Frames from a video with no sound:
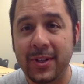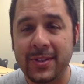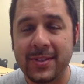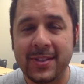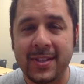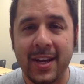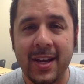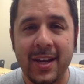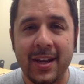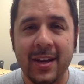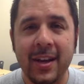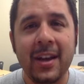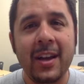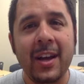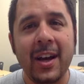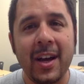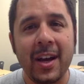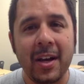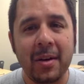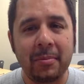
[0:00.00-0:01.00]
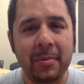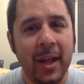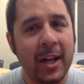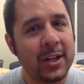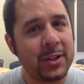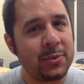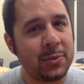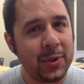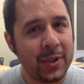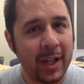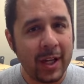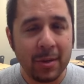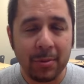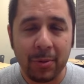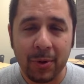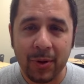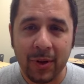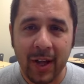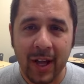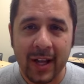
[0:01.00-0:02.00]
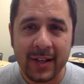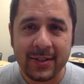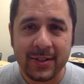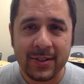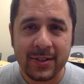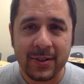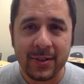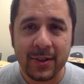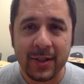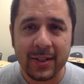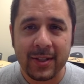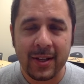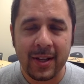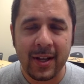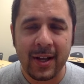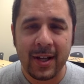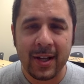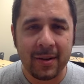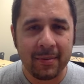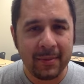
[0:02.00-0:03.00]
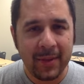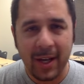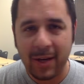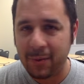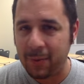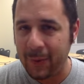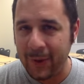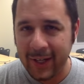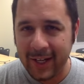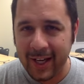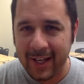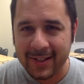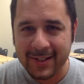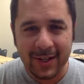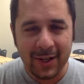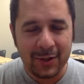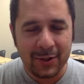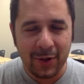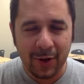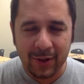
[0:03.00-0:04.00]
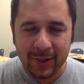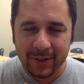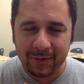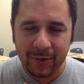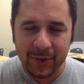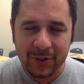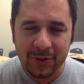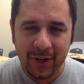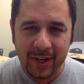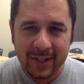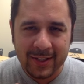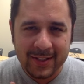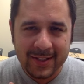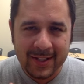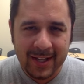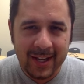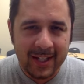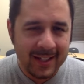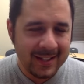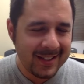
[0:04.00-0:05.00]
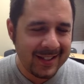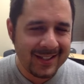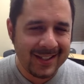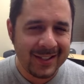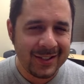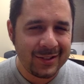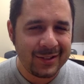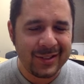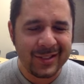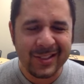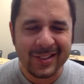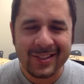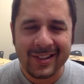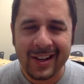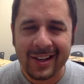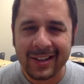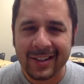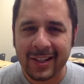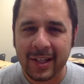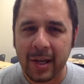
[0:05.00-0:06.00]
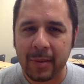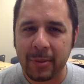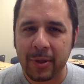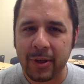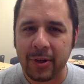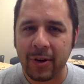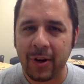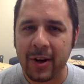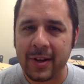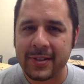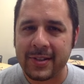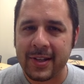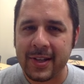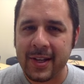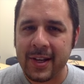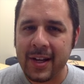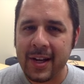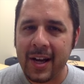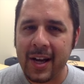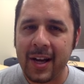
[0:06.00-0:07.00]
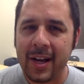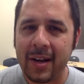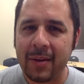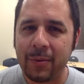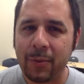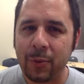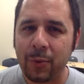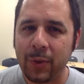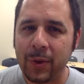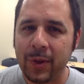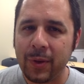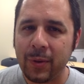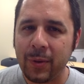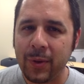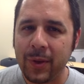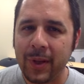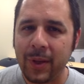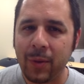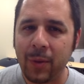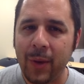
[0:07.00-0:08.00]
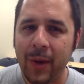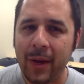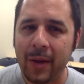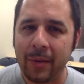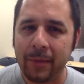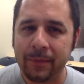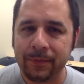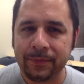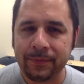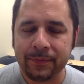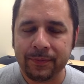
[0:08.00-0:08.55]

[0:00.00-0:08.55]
can say that is relatable as a student that we as an adult, if we try to say it as a teacher, it's just not going to come across really, really well.